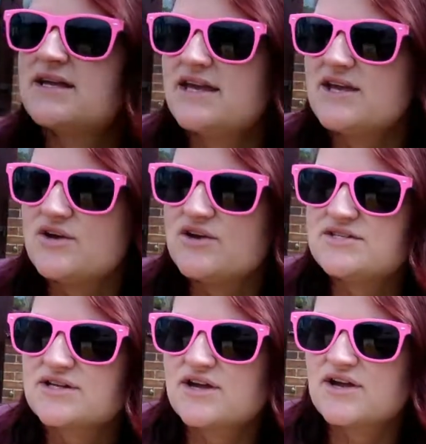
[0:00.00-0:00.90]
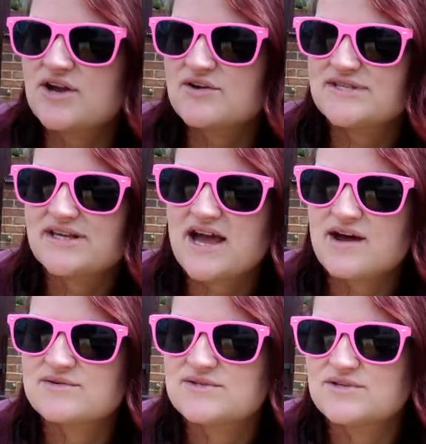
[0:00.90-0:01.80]
Geekhood Close
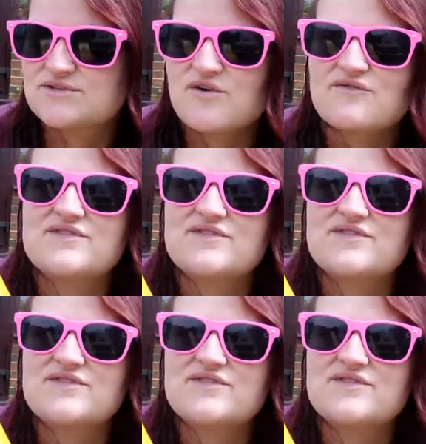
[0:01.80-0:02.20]
Encounters of